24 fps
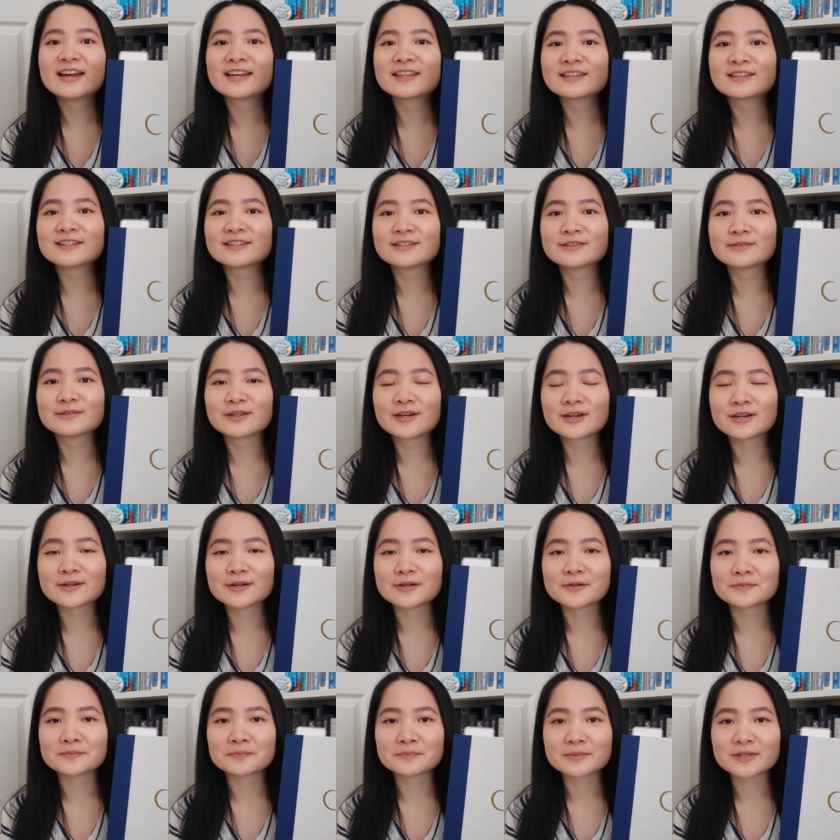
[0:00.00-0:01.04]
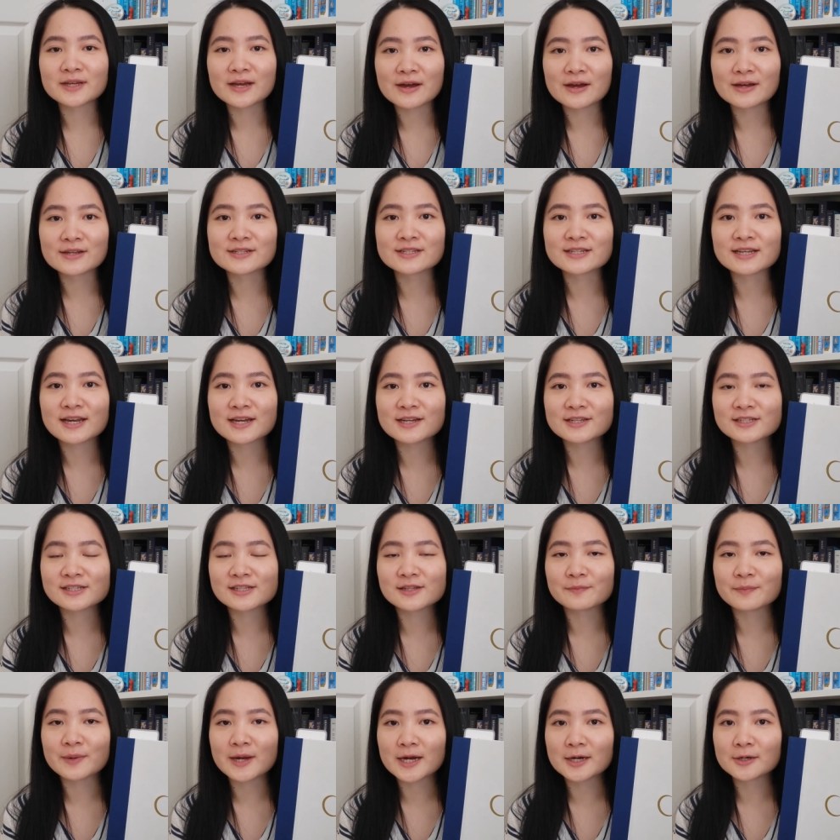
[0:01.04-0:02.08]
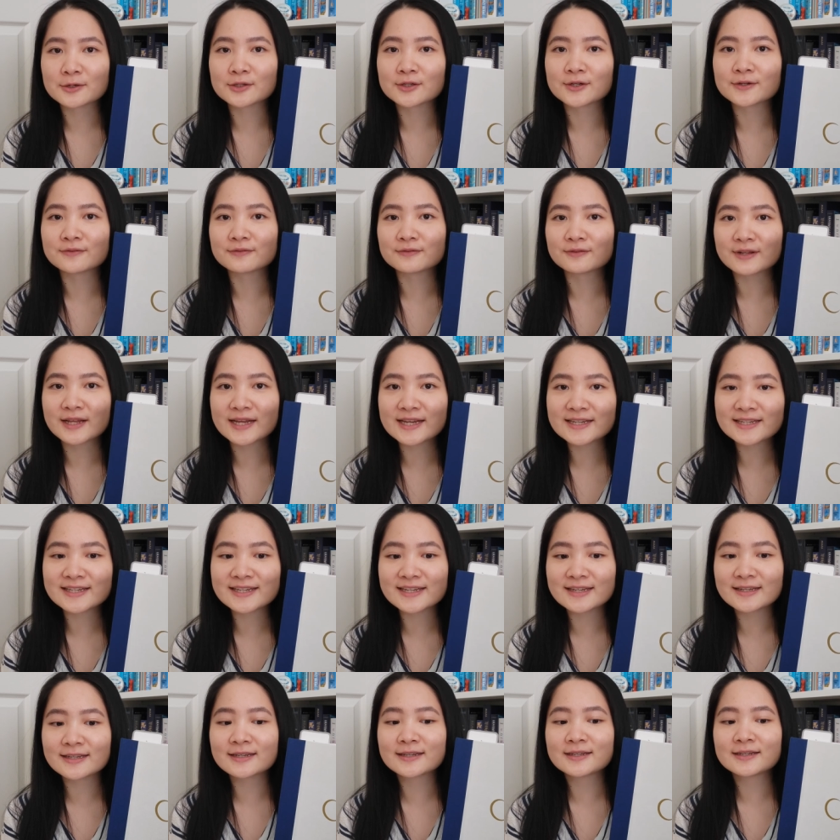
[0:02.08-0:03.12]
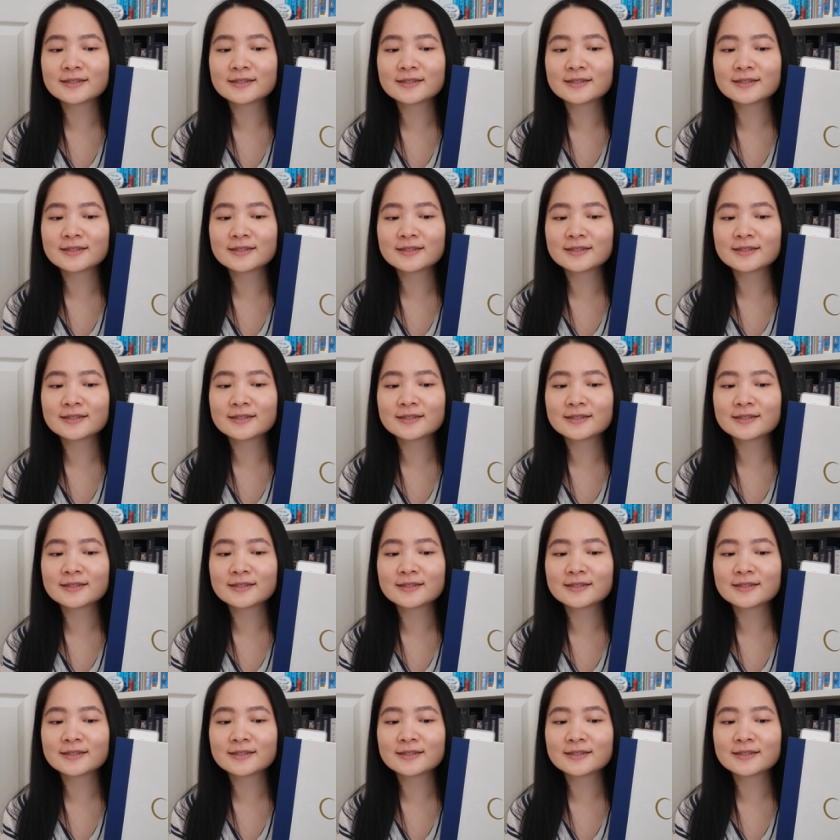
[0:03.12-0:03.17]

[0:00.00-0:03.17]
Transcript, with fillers: and then um, Hunt has the power of lightning.